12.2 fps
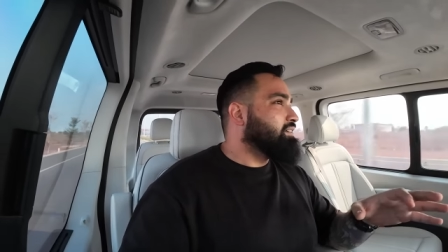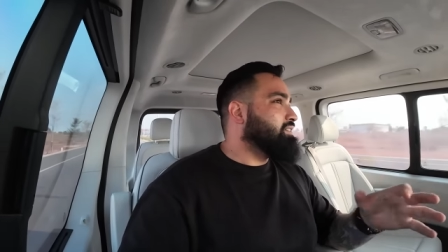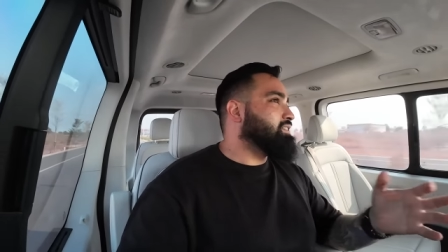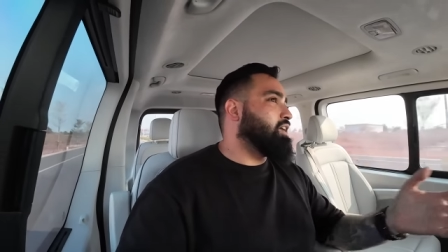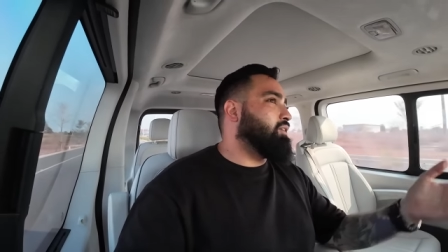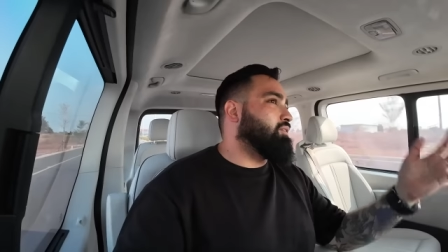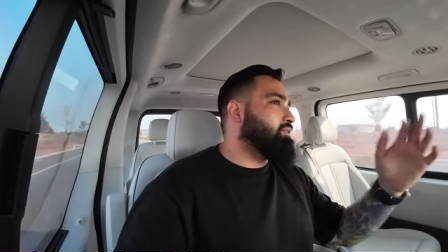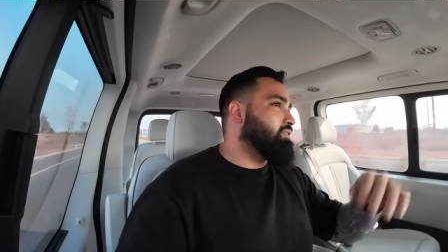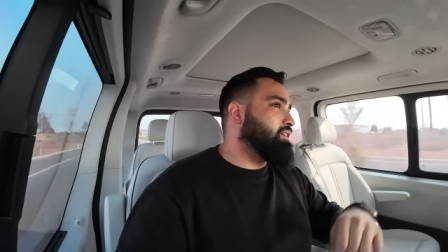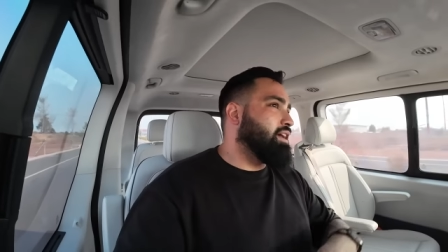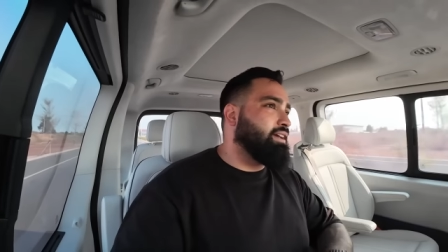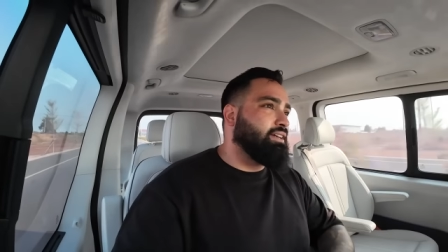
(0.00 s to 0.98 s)
So,
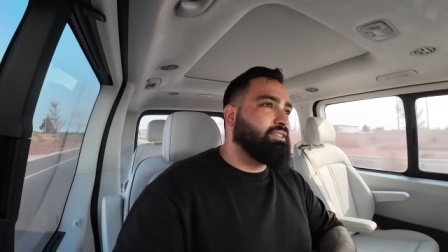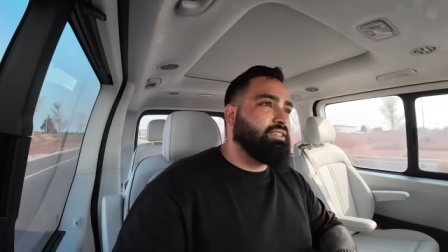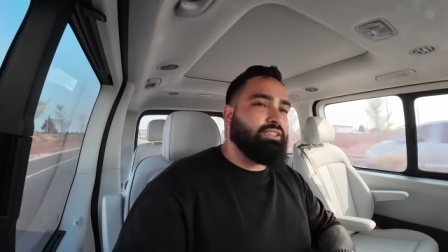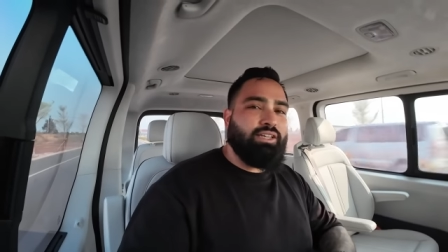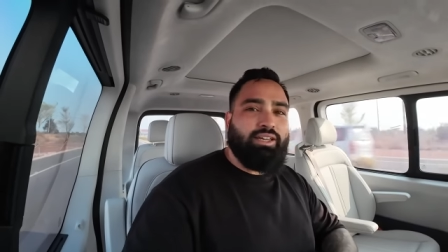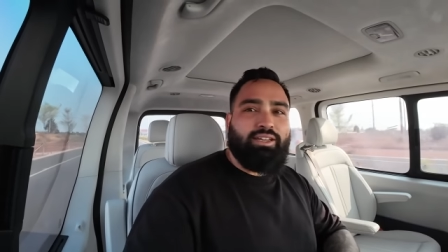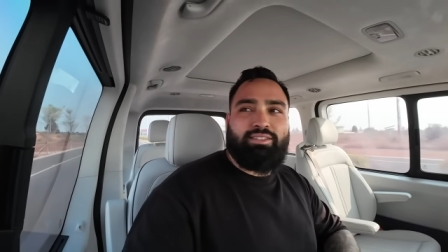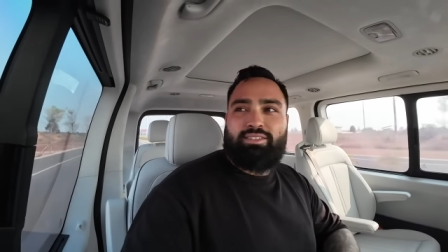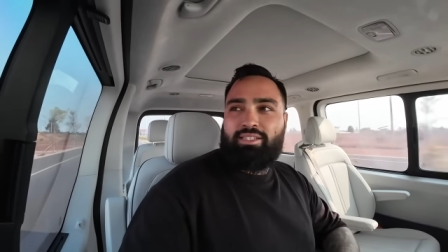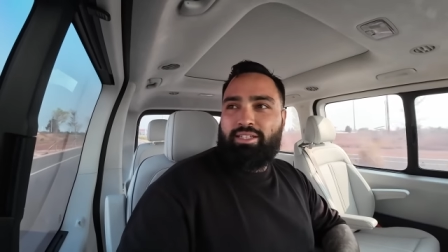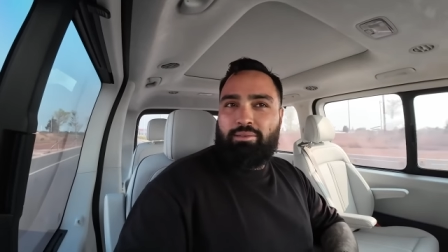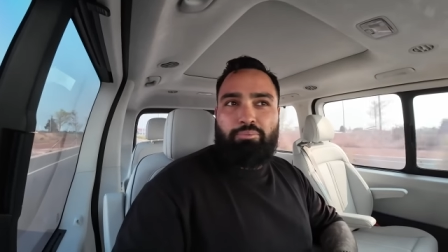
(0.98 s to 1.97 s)
yeah, I guess
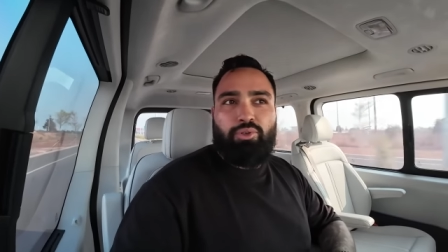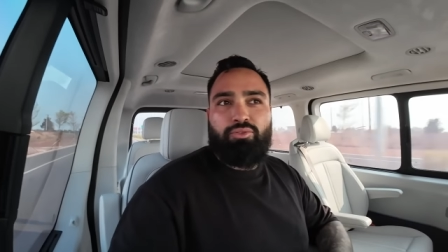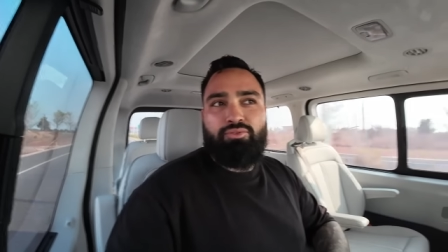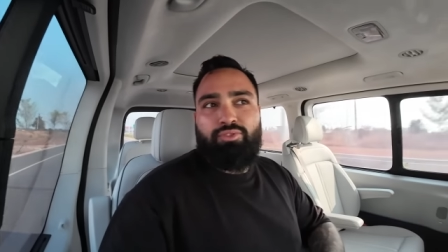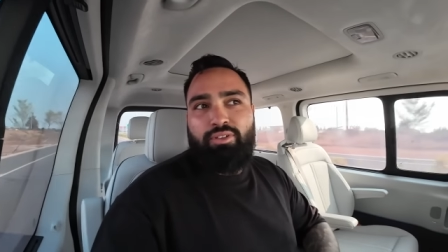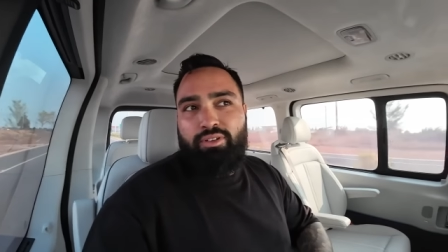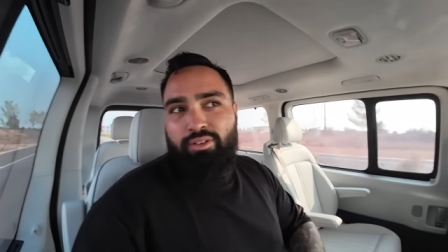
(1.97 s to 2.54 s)
it did move.